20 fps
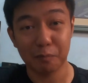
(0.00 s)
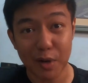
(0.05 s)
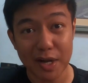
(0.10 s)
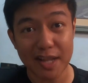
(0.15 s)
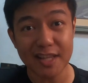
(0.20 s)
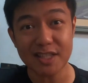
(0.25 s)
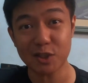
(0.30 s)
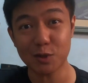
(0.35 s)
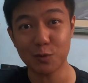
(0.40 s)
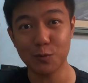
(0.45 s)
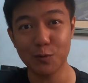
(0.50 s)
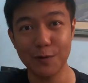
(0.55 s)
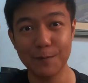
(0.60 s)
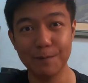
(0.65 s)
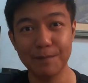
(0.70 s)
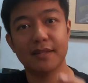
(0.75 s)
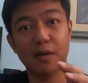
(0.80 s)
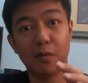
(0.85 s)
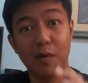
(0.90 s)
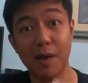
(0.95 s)
pretty soon.
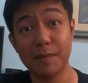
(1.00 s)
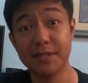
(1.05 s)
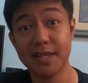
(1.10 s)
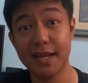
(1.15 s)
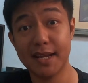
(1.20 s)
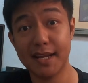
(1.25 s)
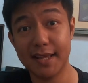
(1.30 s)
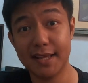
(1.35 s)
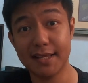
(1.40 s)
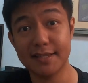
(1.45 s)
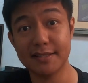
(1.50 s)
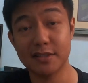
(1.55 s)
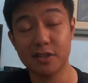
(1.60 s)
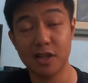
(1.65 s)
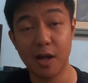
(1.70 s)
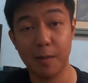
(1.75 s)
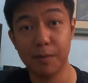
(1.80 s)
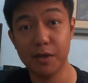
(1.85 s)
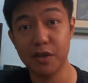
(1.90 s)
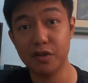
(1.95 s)
The website is
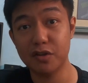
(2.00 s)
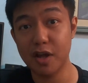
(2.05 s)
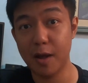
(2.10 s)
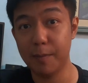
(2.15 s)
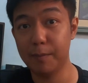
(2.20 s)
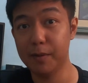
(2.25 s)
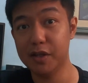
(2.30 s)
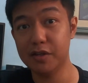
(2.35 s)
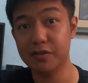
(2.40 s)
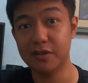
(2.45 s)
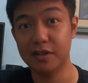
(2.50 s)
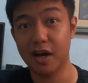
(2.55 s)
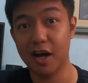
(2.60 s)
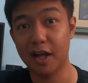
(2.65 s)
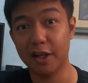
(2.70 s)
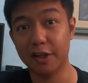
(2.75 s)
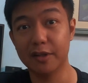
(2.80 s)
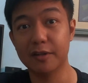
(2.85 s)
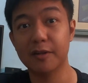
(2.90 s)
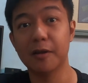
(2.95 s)

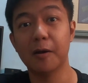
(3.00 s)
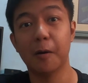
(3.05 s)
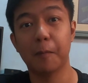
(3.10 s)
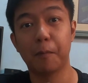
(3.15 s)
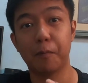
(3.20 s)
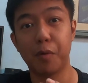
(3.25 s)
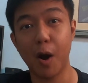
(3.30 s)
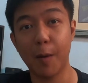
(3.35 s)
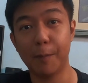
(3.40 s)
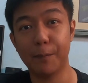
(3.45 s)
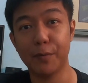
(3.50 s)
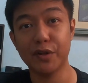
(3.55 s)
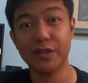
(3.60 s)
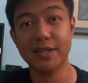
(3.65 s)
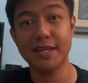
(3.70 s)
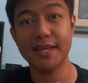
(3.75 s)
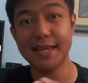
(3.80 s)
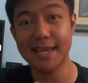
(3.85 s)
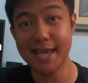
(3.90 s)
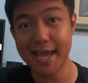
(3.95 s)

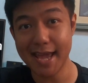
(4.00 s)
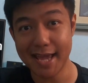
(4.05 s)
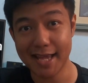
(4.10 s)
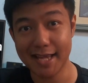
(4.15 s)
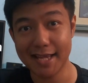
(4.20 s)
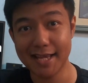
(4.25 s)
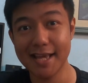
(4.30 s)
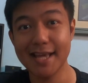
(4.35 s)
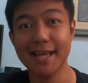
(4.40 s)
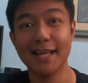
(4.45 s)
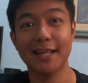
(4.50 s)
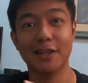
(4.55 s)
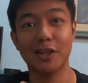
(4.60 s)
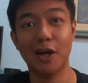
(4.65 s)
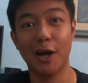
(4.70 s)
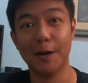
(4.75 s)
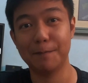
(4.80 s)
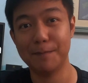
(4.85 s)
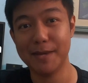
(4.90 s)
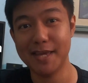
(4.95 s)

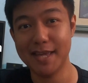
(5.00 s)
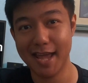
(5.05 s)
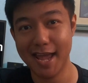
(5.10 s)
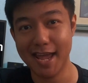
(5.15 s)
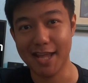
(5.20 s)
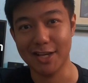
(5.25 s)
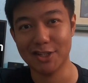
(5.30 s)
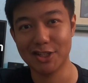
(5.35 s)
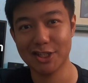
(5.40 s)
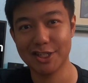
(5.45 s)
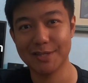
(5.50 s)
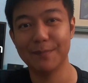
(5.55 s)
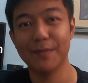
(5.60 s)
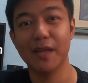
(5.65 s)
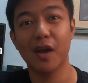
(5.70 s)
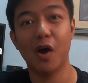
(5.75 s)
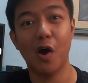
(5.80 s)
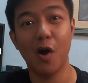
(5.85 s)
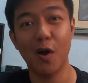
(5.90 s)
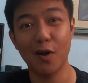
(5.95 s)
www.propertyking.ph.
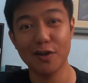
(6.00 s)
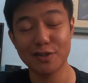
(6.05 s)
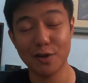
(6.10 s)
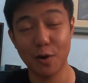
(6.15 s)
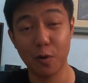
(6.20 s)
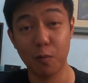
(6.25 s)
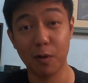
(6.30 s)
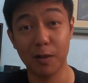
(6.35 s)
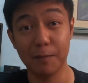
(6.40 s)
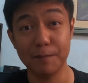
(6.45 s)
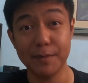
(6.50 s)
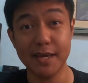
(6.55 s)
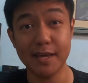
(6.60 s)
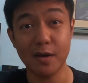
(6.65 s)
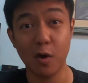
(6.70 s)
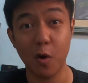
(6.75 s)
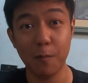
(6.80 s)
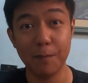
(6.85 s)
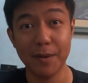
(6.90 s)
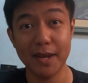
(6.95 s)
Also, we'll be
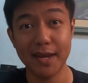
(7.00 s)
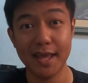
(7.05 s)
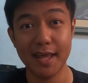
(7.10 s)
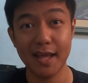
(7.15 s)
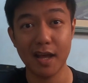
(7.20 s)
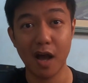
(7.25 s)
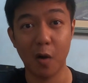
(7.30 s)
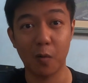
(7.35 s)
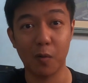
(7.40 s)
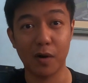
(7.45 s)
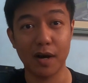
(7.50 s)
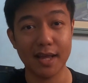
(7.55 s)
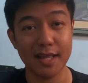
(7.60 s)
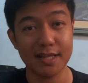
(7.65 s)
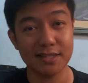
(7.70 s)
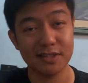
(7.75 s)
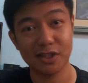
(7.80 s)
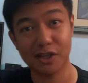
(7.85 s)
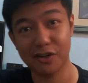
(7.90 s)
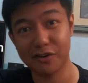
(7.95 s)
opening our
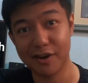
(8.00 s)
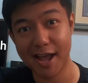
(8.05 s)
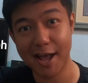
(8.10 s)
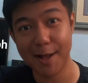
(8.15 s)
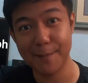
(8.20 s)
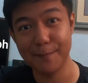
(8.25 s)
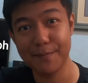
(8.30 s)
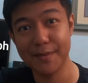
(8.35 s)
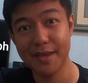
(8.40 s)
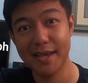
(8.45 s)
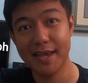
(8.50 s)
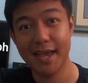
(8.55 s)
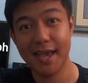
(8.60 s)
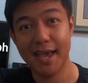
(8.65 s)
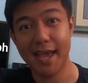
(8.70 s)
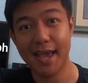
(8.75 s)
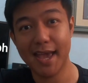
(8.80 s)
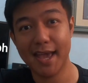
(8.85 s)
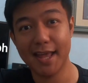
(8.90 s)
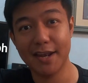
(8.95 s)
Instagram
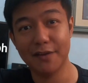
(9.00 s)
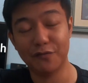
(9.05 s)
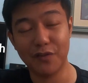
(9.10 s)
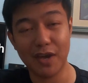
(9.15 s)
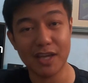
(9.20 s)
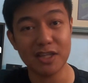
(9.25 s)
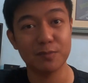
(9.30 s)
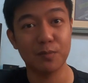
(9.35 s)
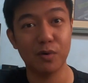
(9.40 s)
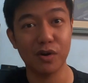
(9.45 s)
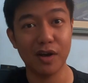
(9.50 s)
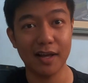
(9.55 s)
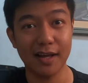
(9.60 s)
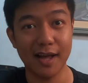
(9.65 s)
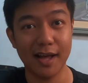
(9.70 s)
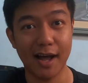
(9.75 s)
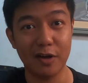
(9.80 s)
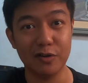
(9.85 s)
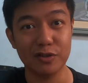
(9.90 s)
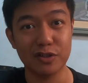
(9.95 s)
and Facebook
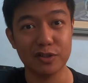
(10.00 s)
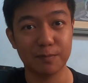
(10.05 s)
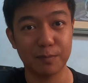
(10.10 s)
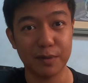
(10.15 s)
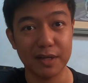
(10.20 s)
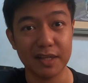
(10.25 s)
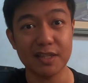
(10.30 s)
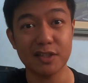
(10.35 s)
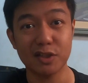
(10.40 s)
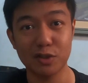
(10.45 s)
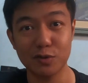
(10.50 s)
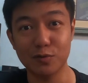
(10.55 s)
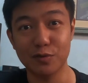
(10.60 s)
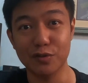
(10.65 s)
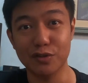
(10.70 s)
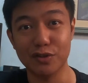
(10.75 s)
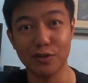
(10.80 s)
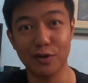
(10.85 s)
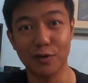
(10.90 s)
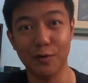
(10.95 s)
accounts pretty soon.
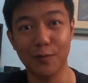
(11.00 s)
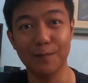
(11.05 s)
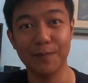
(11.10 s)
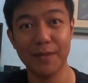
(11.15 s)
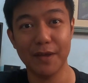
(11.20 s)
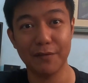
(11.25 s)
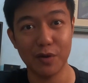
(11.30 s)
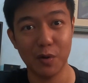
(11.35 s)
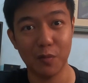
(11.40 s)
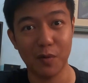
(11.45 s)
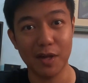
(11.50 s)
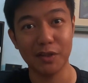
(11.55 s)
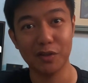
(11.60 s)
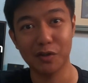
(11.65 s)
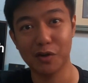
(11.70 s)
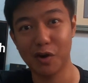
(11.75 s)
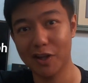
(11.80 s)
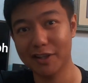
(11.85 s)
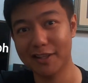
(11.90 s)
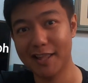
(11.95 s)
So if you want to
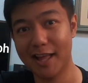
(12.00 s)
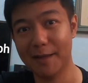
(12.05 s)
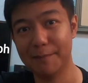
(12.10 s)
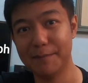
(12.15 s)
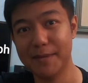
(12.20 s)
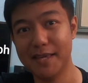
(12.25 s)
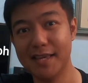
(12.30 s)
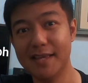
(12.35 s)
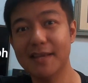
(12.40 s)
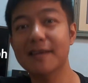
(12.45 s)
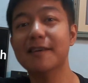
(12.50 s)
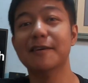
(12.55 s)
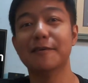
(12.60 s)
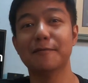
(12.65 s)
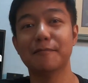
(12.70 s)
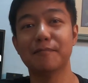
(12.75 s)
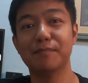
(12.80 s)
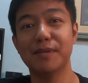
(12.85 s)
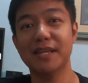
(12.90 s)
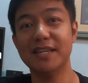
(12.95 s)
contact me,
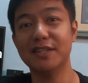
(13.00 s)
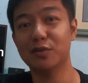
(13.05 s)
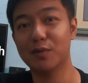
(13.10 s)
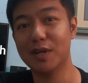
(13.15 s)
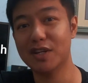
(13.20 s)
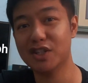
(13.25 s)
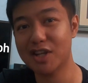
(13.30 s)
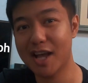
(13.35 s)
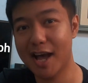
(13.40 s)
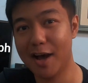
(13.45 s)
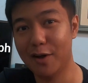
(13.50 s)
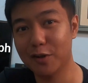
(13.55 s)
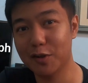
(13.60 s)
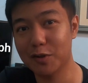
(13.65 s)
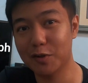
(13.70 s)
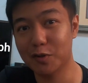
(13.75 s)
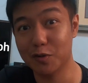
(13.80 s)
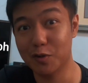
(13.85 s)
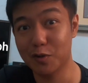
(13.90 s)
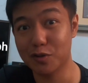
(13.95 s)
please reach out
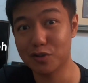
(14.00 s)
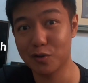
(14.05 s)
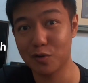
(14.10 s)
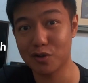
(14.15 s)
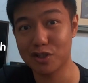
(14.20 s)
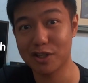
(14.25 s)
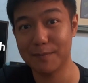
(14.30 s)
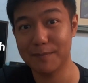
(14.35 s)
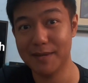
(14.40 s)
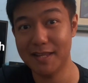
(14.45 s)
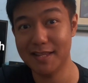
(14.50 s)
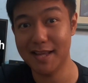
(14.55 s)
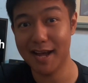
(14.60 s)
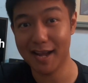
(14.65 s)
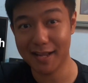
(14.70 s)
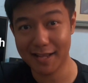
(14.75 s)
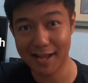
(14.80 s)
to those social media